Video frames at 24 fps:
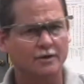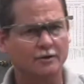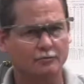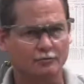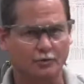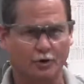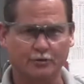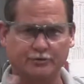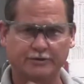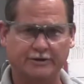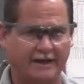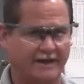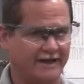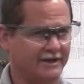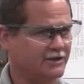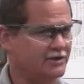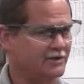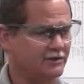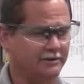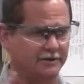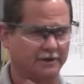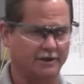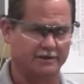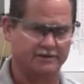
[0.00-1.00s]

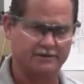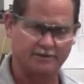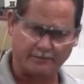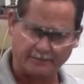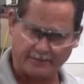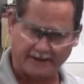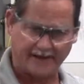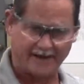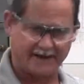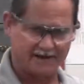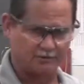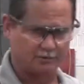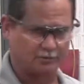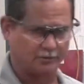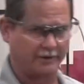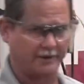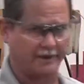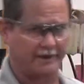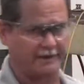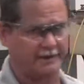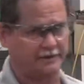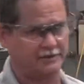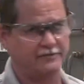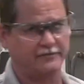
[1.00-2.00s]
Rotation doesn't matter with an
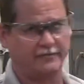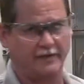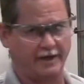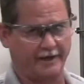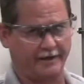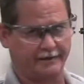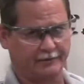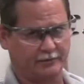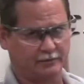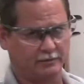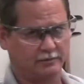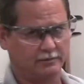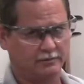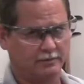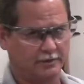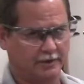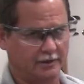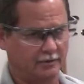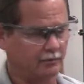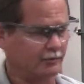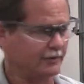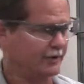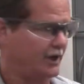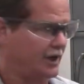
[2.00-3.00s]
Edgefinder. Okay,
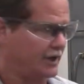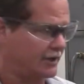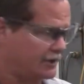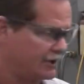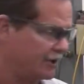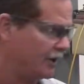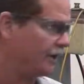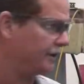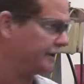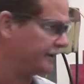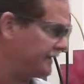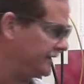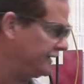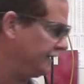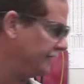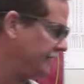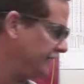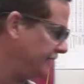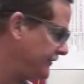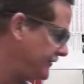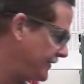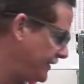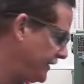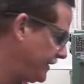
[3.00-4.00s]
we're not cutting
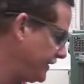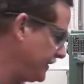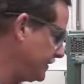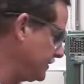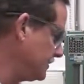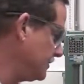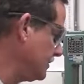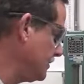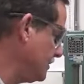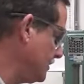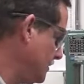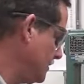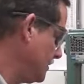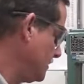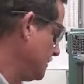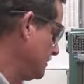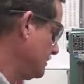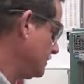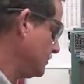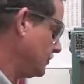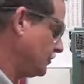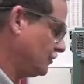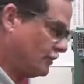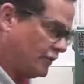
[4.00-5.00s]
anything.
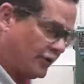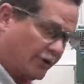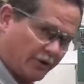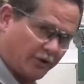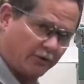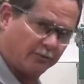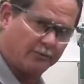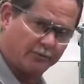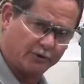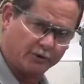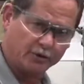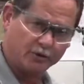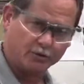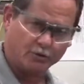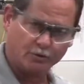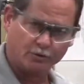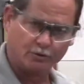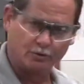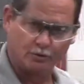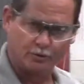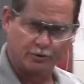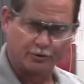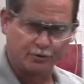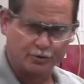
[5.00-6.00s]
You know, end mill
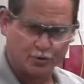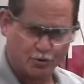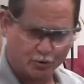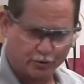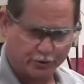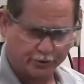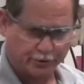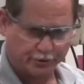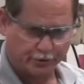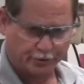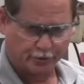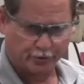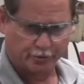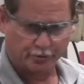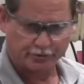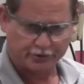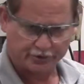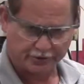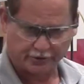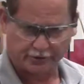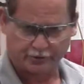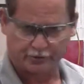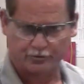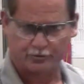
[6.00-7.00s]
or a drill,
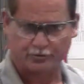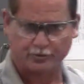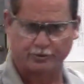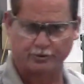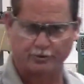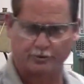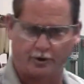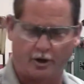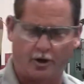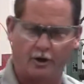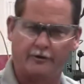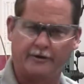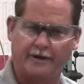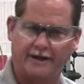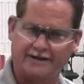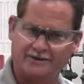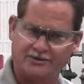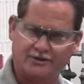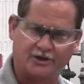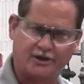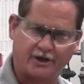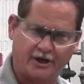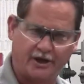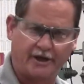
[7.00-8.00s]
center drill, all
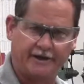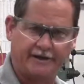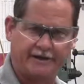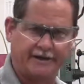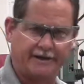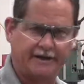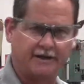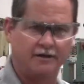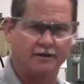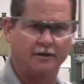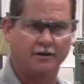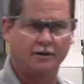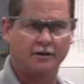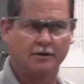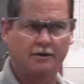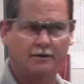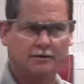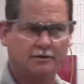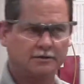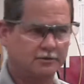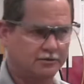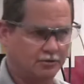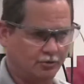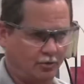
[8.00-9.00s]
that's cutting.
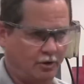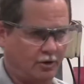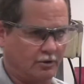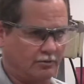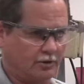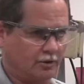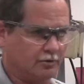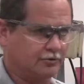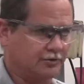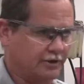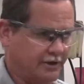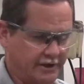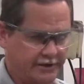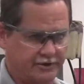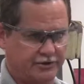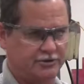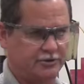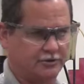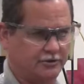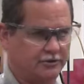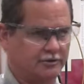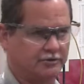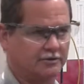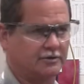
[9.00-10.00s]
So our
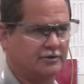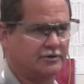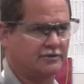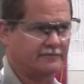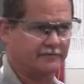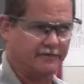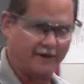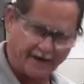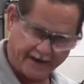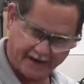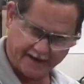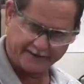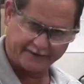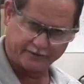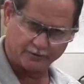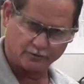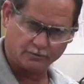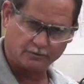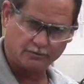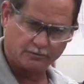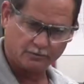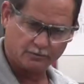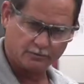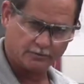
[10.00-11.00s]
rotation is
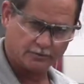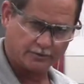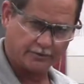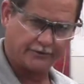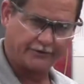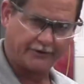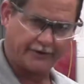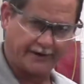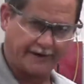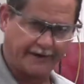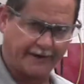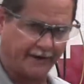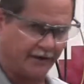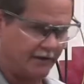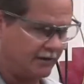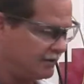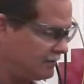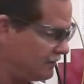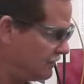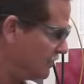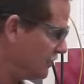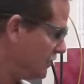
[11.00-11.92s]
vital in that.